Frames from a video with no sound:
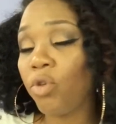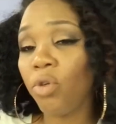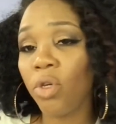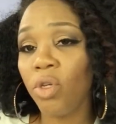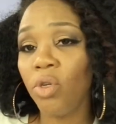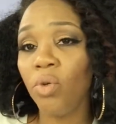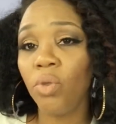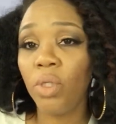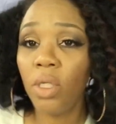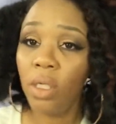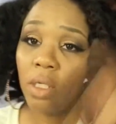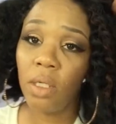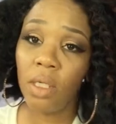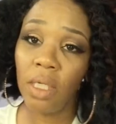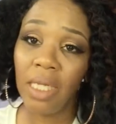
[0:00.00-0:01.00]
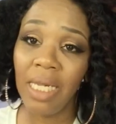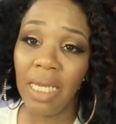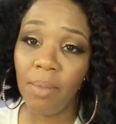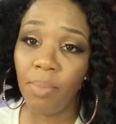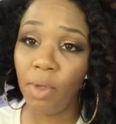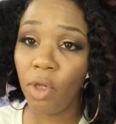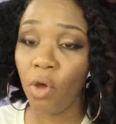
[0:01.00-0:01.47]
You can use the
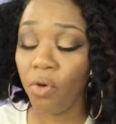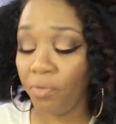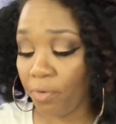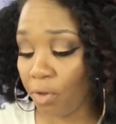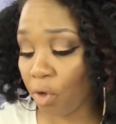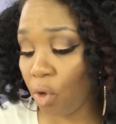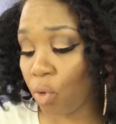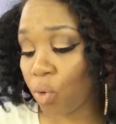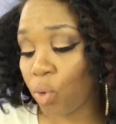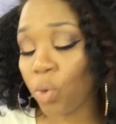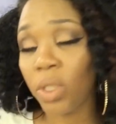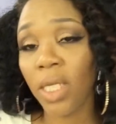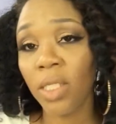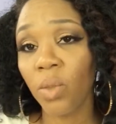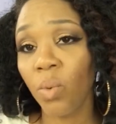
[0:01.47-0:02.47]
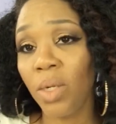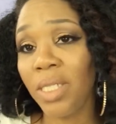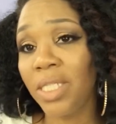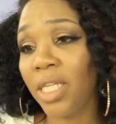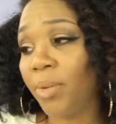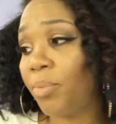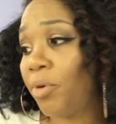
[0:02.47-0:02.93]
link below for the Coastal Scents
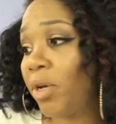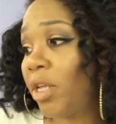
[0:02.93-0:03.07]
ones. They're pretty